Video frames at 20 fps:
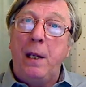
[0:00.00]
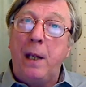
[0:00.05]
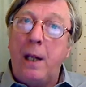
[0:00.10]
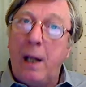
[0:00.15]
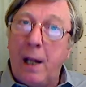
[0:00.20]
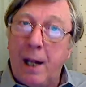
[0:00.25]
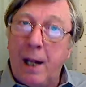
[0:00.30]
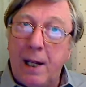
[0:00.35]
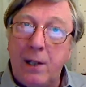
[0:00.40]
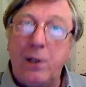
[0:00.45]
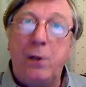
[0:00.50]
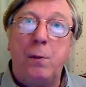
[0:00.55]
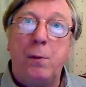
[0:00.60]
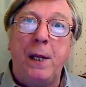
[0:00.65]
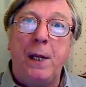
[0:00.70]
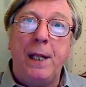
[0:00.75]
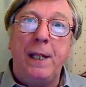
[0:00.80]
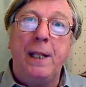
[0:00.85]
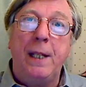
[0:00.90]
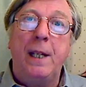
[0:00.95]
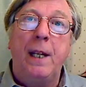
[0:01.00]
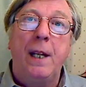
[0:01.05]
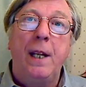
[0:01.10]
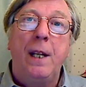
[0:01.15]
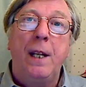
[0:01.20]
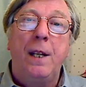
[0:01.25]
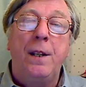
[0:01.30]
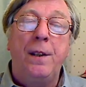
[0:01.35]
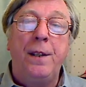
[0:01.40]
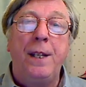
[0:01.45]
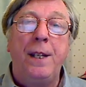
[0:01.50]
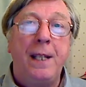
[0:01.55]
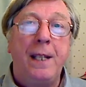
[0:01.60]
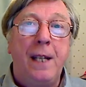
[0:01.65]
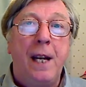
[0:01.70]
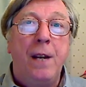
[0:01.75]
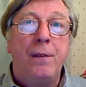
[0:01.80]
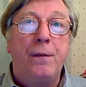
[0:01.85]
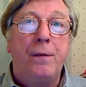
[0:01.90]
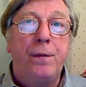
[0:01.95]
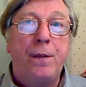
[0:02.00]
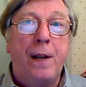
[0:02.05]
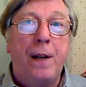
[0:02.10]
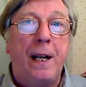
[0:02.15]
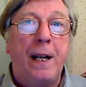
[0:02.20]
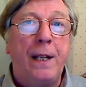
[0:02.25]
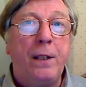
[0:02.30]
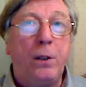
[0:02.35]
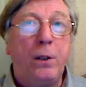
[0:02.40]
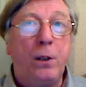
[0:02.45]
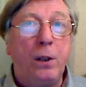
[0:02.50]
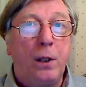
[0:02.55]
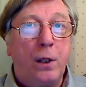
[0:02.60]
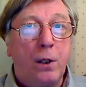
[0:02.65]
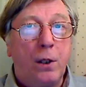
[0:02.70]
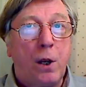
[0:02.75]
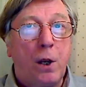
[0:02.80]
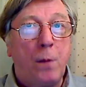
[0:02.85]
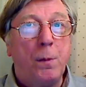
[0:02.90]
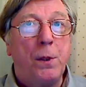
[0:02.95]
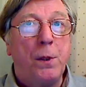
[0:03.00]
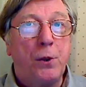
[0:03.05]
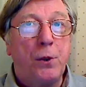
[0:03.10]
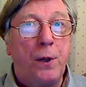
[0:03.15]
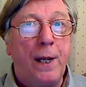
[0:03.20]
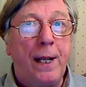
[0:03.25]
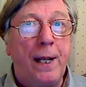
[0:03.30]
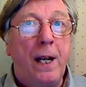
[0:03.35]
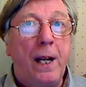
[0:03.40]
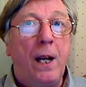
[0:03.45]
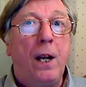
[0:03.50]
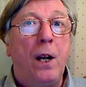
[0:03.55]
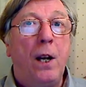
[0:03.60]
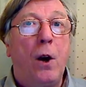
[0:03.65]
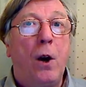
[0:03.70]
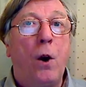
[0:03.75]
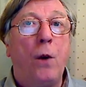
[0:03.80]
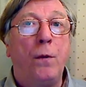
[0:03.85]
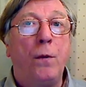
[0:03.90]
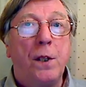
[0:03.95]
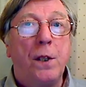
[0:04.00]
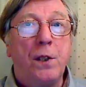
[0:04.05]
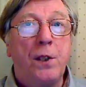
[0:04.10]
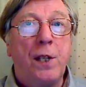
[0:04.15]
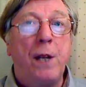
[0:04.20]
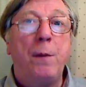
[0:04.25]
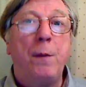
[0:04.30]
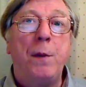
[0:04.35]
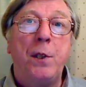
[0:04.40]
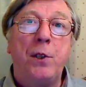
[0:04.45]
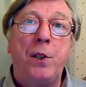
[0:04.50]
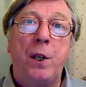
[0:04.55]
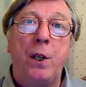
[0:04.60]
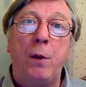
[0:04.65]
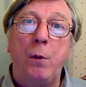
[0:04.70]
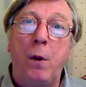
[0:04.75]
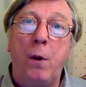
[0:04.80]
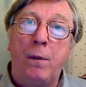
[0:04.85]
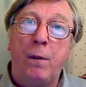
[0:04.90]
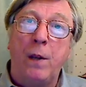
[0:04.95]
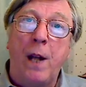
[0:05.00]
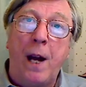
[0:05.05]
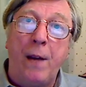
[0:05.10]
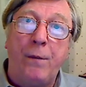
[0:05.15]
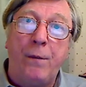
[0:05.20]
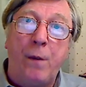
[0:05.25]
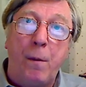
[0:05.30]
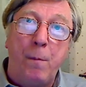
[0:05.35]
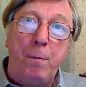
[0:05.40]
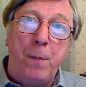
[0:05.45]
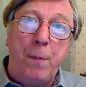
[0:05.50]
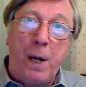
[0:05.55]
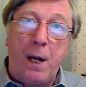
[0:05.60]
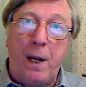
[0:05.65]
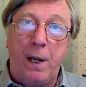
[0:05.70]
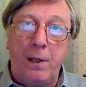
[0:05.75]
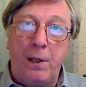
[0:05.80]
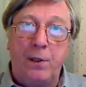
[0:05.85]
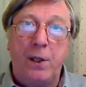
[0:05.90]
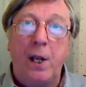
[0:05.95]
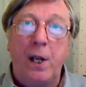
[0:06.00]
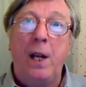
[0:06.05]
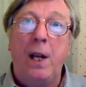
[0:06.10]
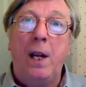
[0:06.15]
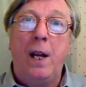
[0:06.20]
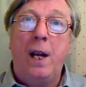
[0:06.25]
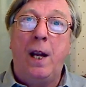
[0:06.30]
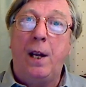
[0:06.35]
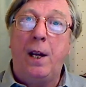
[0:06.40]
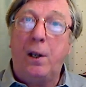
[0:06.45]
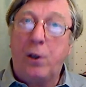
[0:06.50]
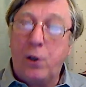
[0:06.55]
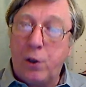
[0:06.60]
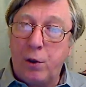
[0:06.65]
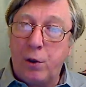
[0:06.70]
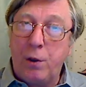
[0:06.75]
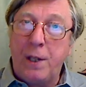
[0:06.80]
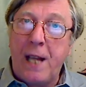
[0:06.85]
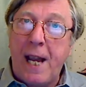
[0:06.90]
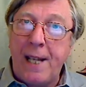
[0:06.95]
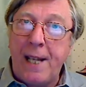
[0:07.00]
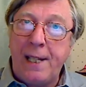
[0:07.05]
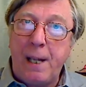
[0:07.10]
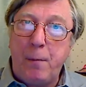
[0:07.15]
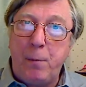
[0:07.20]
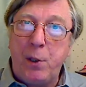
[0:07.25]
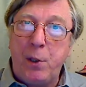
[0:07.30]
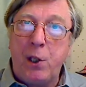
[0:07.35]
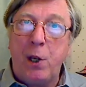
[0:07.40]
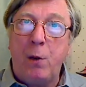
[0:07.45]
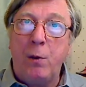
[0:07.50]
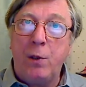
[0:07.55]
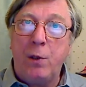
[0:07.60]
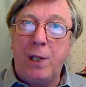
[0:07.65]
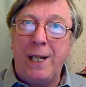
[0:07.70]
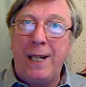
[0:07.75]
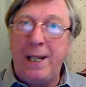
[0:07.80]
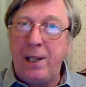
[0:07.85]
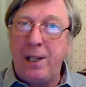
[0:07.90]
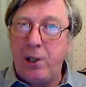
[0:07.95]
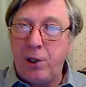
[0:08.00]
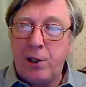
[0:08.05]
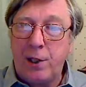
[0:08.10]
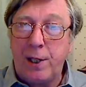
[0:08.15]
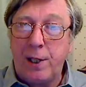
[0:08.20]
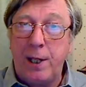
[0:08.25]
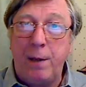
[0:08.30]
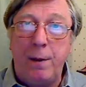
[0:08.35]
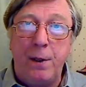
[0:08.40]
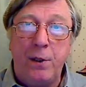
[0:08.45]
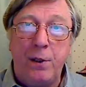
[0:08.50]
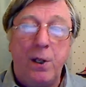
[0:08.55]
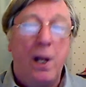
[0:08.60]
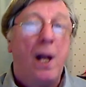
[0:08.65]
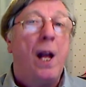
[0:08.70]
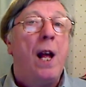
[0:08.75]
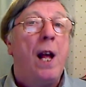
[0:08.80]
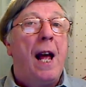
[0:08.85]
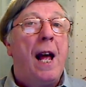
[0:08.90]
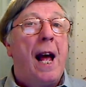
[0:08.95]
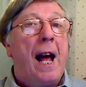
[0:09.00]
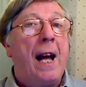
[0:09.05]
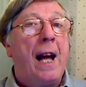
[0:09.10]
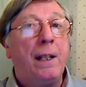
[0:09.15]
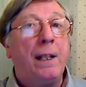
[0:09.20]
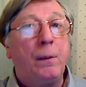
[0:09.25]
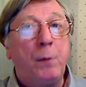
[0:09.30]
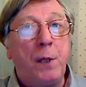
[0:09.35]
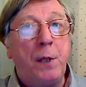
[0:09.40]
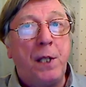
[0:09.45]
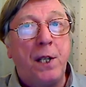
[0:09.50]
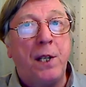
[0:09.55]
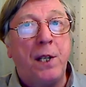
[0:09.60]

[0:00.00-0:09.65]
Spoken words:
last week the final commentary of Series 2 of Life on Mars, because there's only 8 episodes in each series. And we